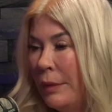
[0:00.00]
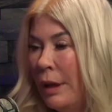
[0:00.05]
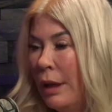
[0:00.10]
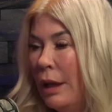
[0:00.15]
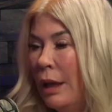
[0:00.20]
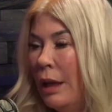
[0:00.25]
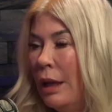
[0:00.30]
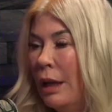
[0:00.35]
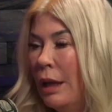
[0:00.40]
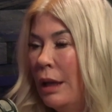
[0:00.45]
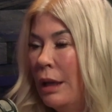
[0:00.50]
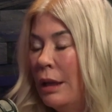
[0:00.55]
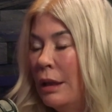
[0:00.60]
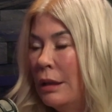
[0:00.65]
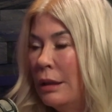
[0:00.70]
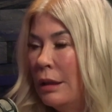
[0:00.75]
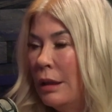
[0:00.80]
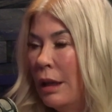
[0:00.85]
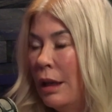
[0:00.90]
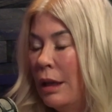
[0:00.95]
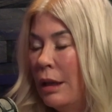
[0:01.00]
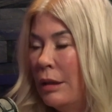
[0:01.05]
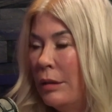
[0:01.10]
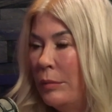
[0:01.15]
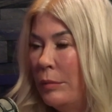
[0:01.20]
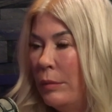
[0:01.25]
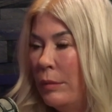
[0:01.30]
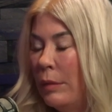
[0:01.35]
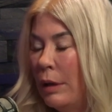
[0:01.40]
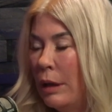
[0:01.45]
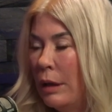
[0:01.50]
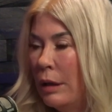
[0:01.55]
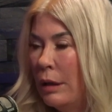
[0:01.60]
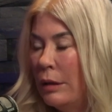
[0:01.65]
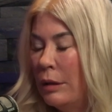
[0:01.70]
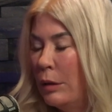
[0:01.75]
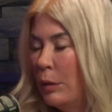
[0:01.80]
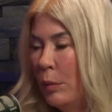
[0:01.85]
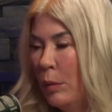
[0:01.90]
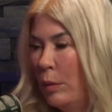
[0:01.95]
and
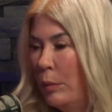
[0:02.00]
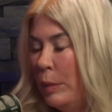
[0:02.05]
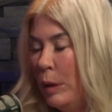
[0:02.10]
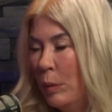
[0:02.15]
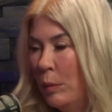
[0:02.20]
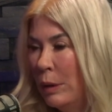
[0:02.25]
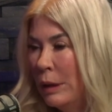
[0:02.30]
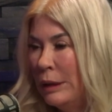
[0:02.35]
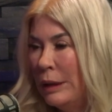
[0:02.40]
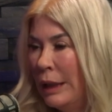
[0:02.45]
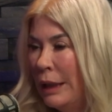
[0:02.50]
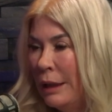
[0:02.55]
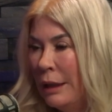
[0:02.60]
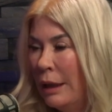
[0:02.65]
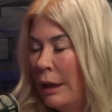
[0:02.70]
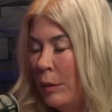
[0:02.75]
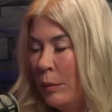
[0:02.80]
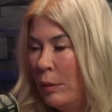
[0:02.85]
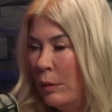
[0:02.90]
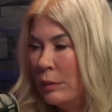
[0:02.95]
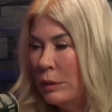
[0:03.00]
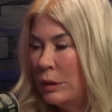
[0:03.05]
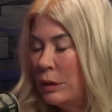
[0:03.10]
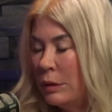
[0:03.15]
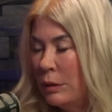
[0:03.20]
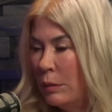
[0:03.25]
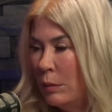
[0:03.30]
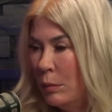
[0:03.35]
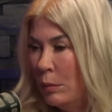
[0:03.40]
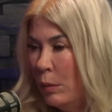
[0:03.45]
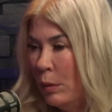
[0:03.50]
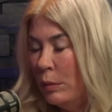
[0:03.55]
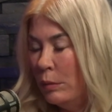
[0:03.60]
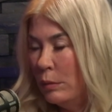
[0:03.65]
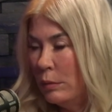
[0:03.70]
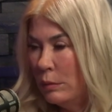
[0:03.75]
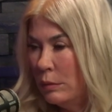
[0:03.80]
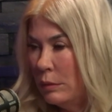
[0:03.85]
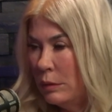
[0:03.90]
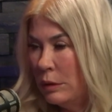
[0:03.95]
there won't be one day that I won't
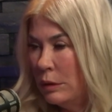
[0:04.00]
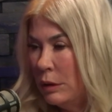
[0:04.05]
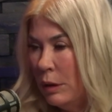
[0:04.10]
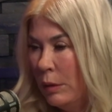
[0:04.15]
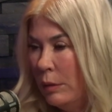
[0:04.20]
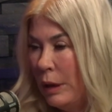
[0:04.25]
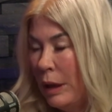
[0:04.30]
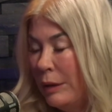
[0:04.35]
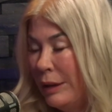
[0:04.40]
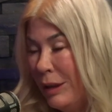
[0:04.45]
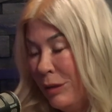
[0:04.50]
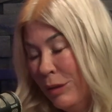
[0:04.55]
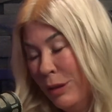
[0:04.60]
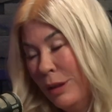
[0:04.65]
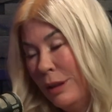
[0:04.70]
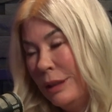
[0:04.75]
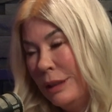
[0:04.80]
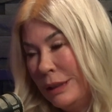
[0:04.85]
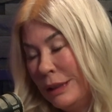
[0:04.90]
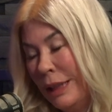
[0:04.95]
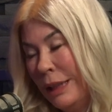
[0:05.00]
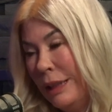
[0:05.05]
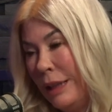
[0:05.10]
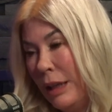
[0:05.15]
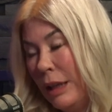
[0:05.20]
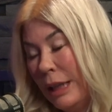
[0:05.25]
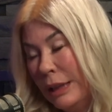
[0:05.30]
slow down, even on a Sunday.